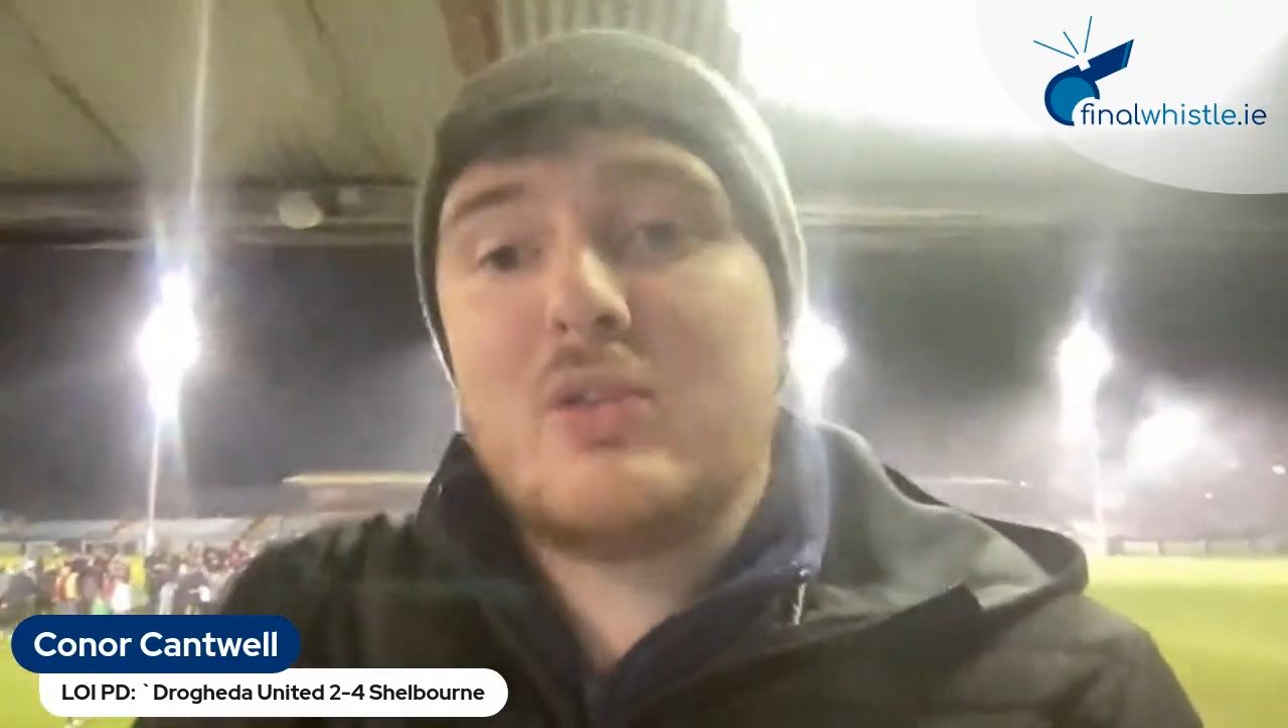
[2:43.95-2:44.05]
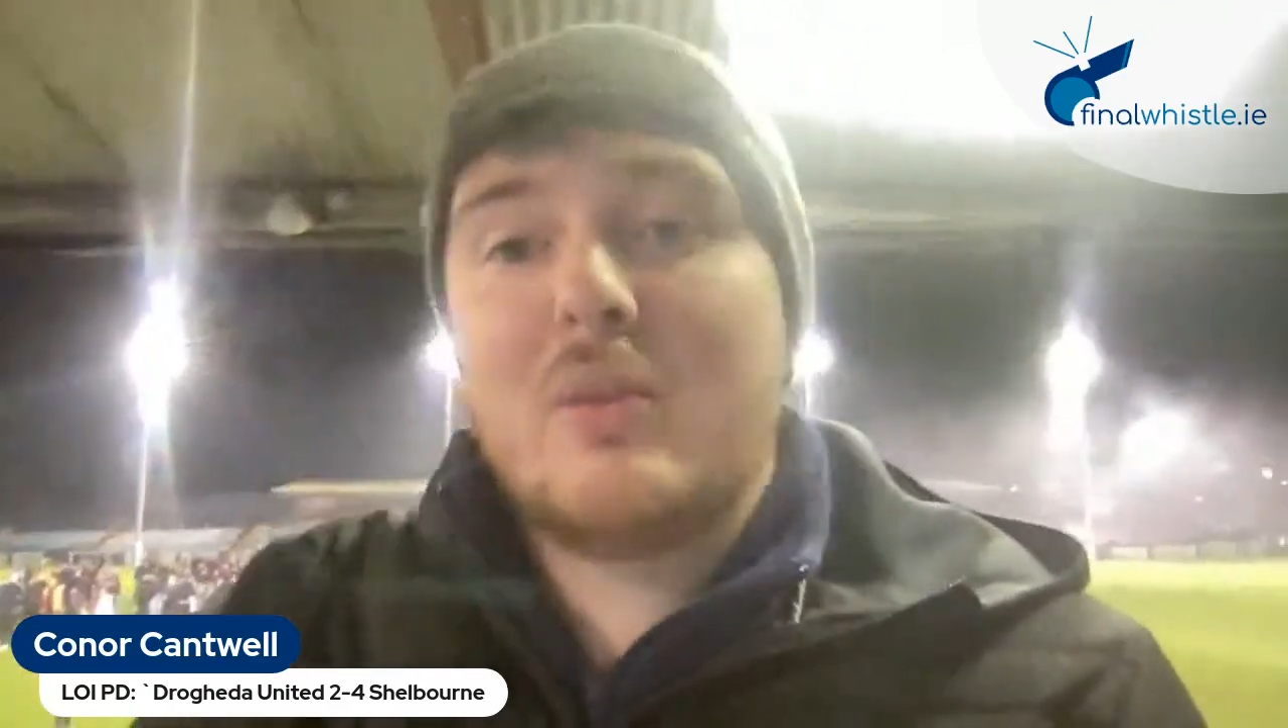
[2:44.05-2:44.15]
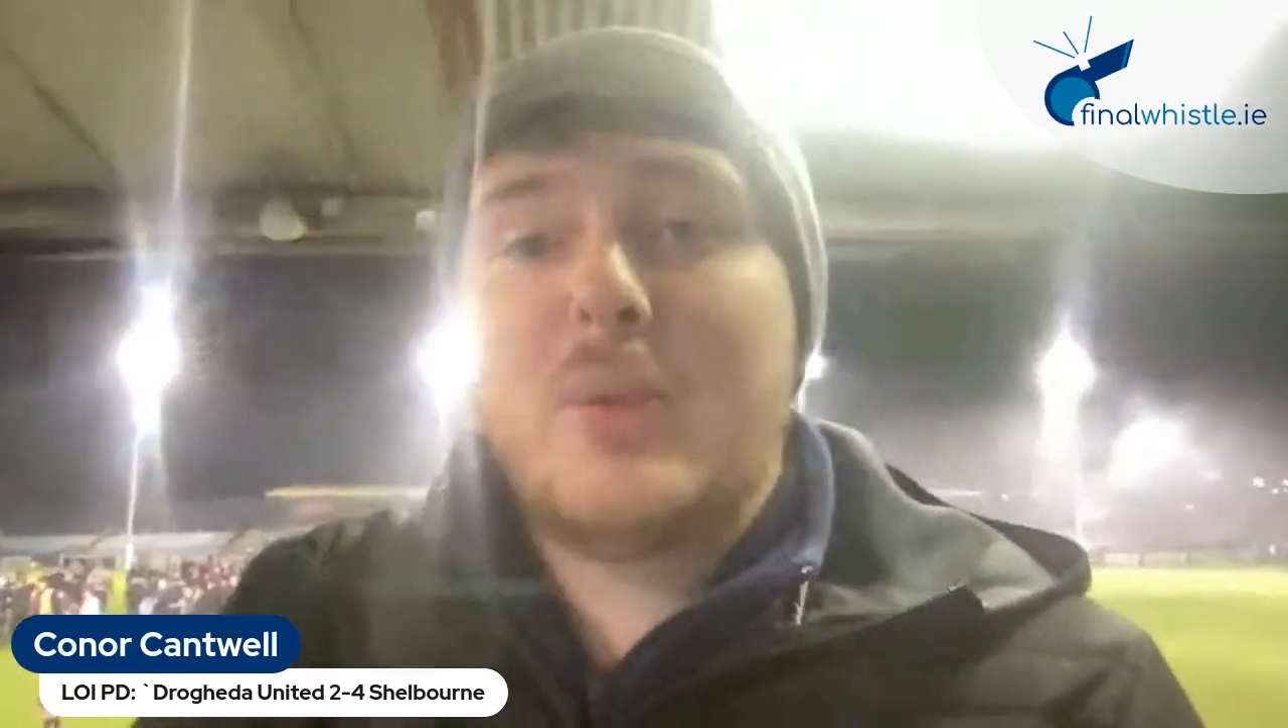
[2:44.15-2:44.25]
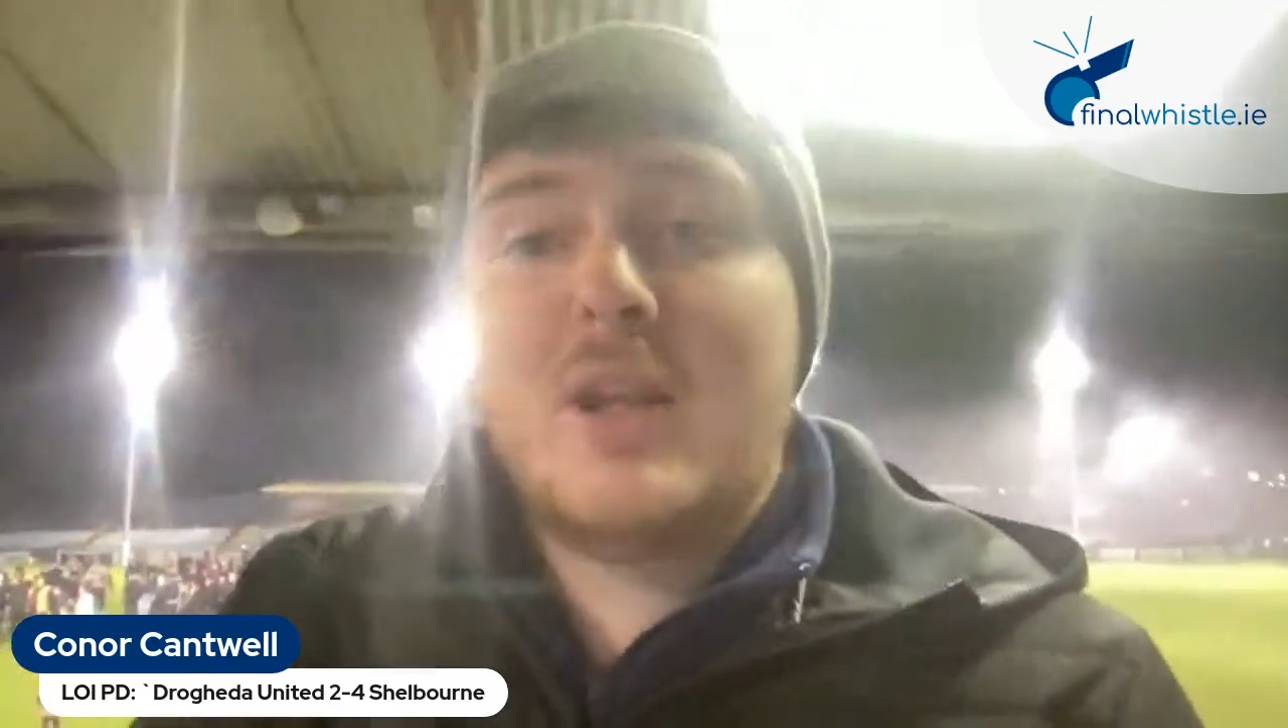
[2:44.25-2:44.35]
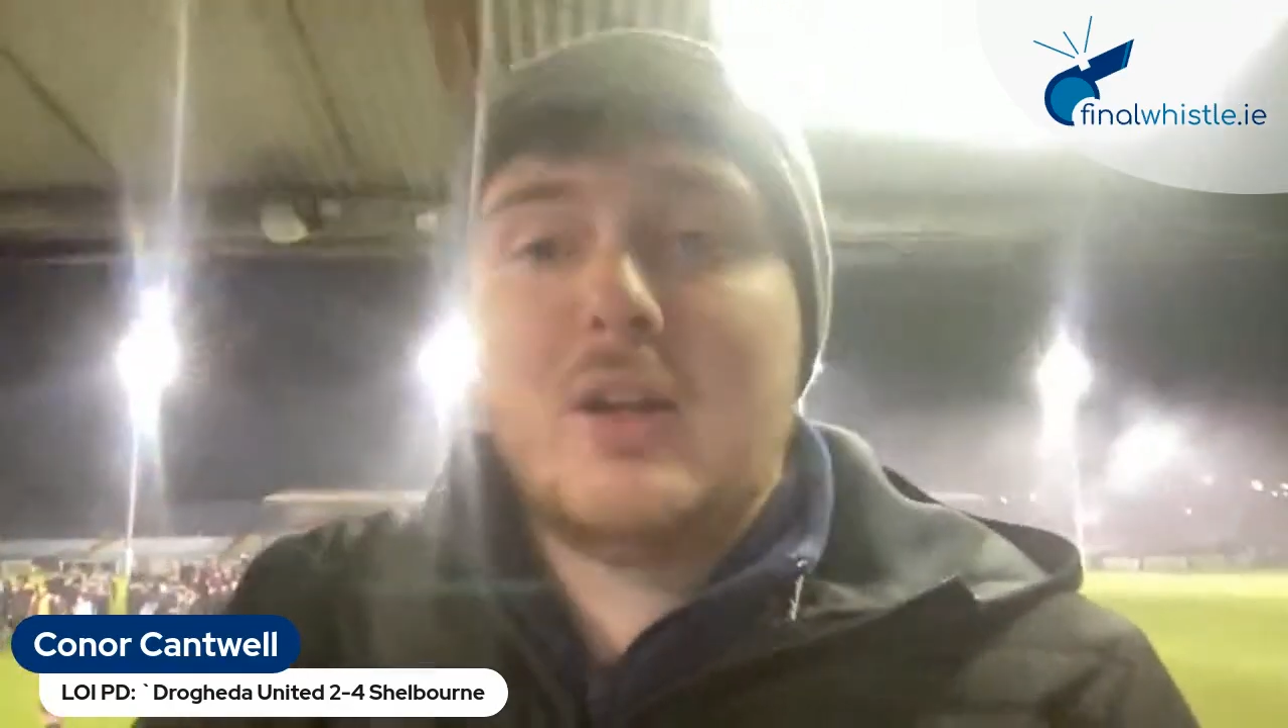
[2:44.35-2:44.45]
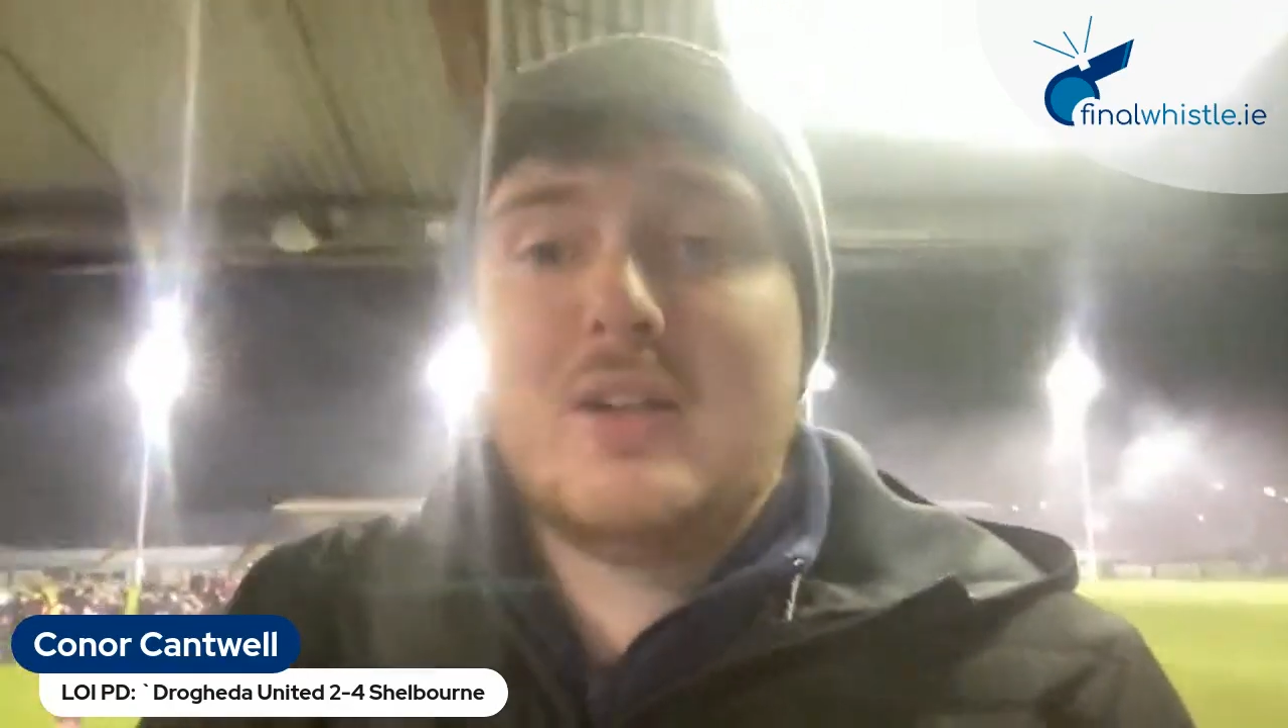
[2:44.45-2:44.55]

complete on